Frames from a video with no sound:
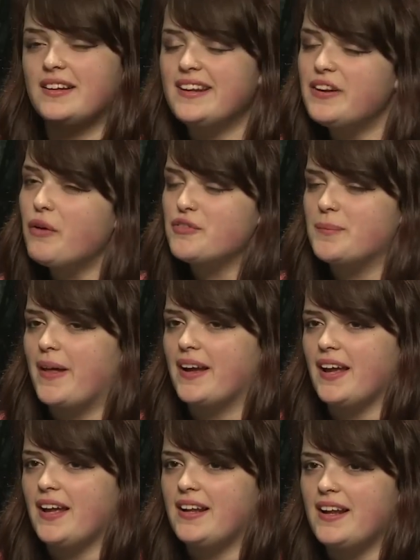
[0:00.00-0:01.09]
Leading on from that,
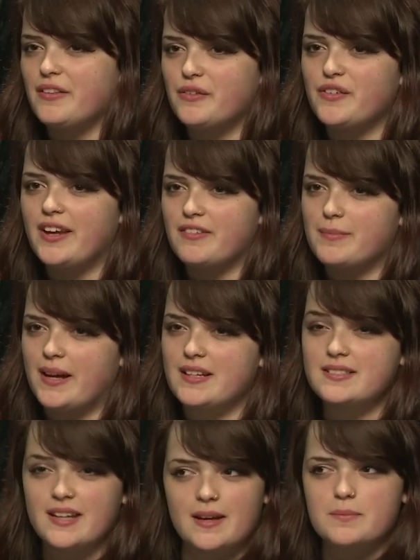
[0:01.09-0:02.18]
can either of you give me any
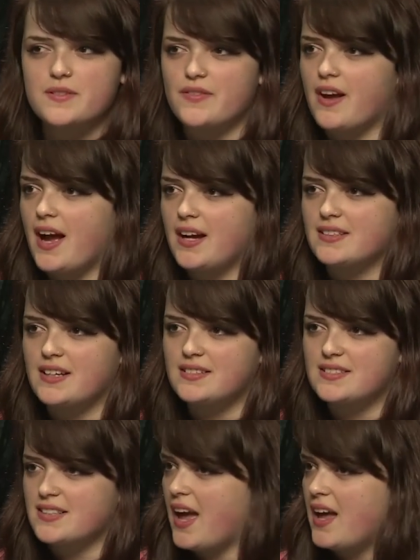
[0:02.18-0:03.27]
tips for acting
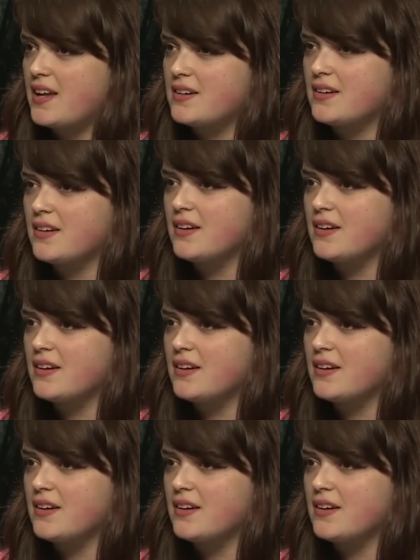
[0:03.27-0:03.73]
scared?